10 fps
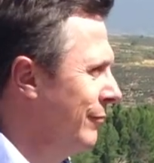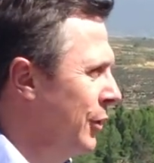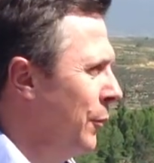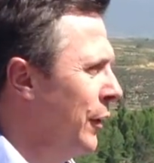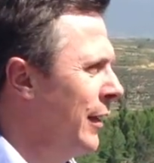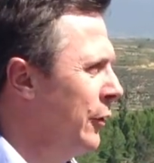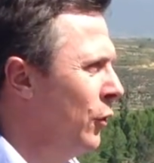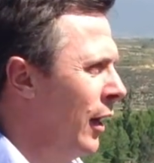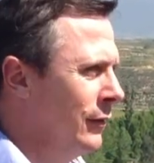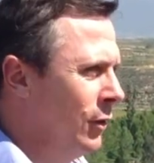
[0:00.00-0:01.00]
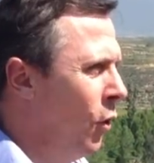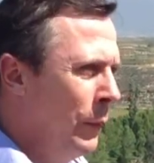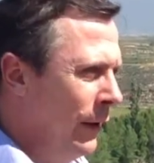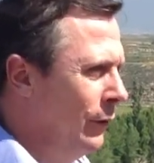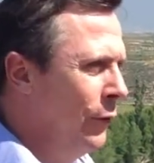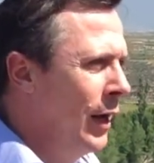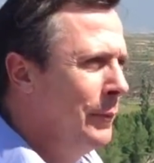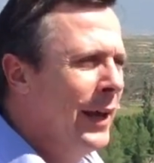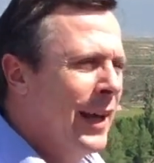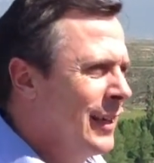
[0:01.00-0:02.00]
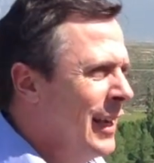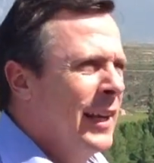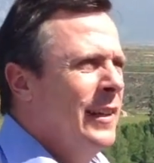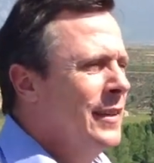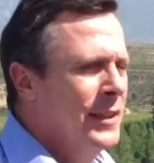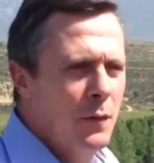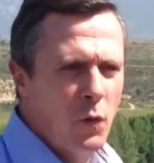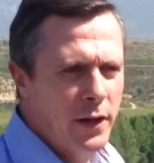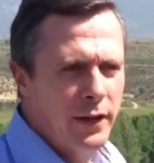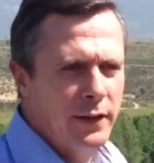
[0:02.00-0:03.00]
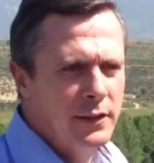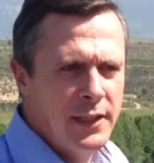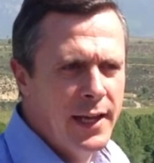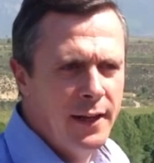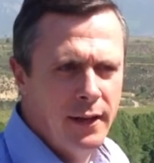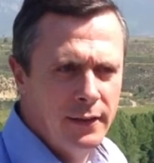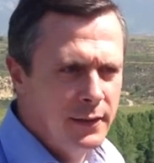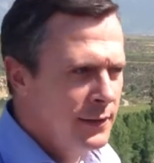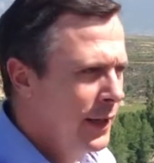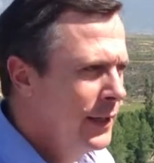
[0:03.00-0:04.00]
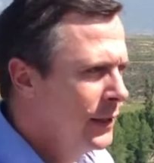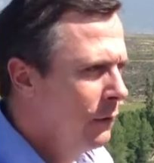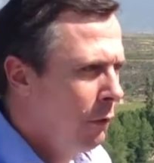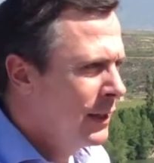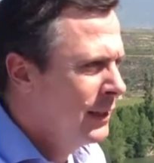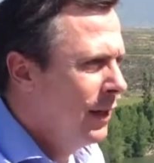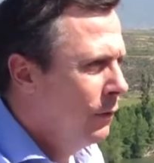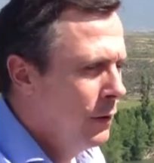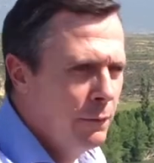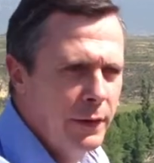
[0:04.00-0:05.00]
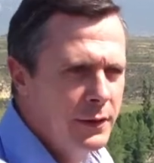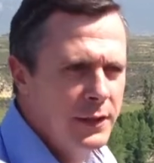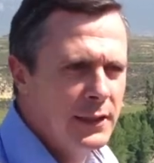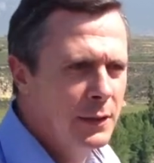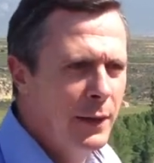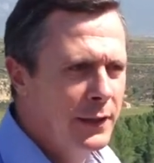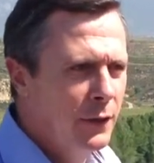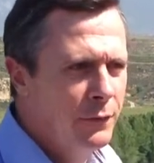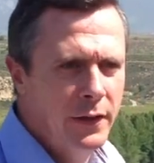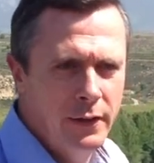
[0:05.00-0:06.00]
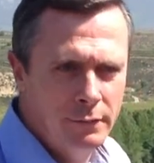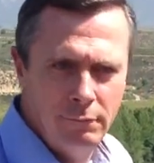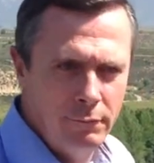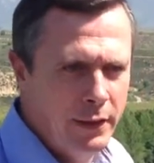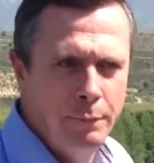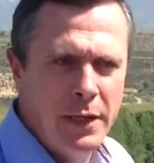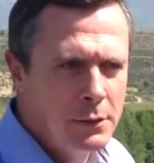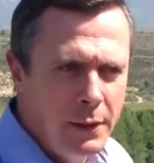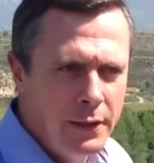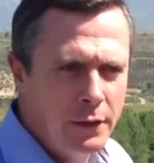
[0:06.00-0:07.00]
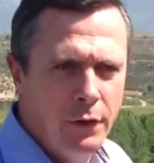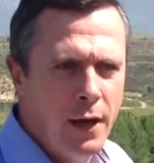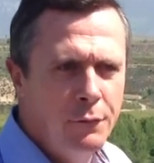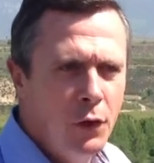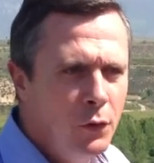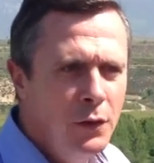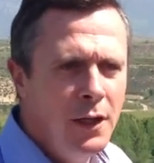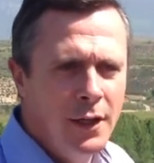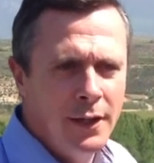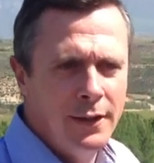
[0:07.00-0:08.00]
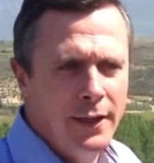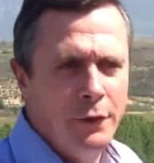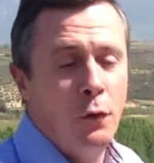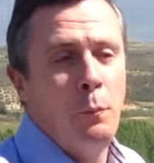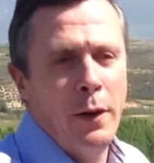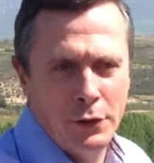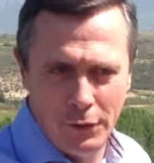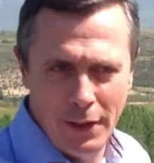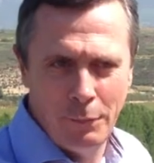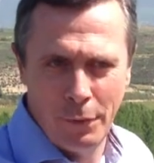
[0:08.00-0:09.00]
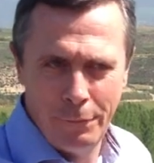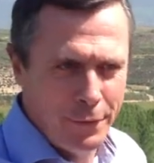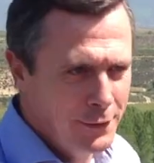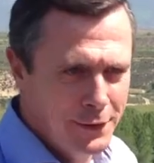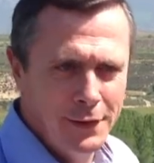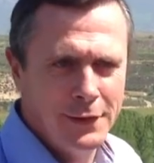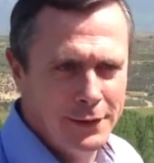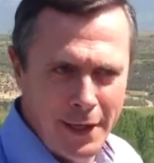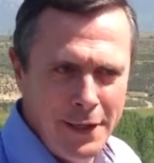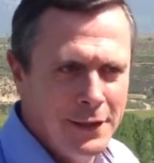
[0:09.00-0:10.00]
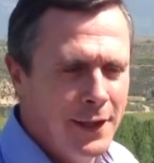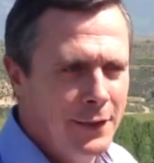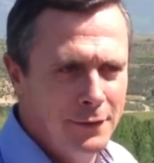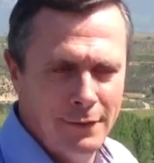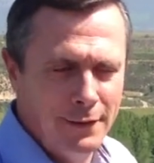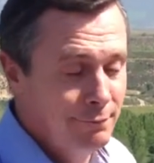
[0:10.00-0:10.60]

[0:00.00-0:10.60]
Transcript: something that you can copy. You can make exactly the same winery in China, in the States, in Russia, or whatever. It's just a matter of the investment that you have done, your personal preferences, taste, and